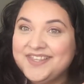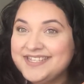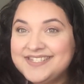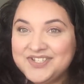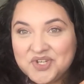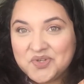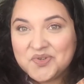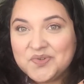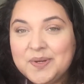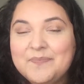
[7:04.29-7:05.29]
this
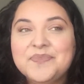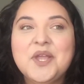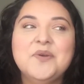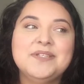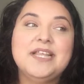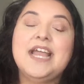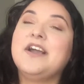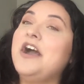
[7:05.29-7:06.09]
dude who is like,